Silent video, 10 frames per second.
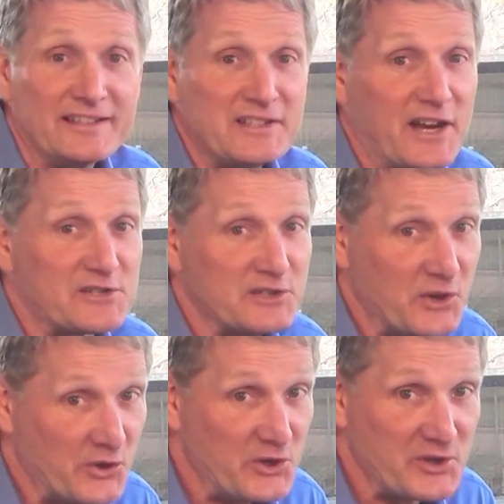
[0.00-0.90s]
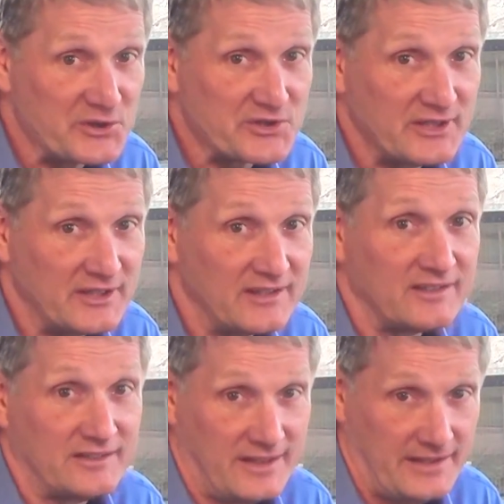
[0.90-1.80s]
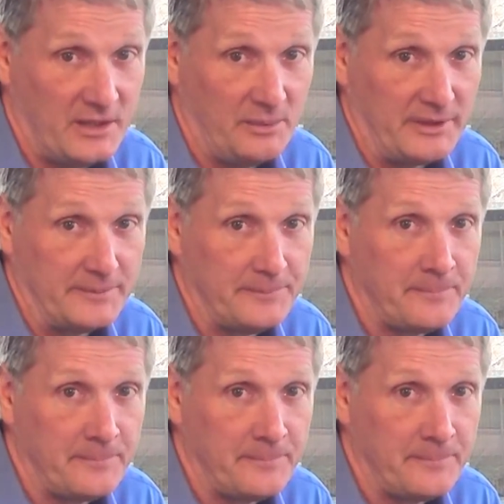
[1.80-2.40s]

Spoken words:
It's actually hurting their skin, not helping.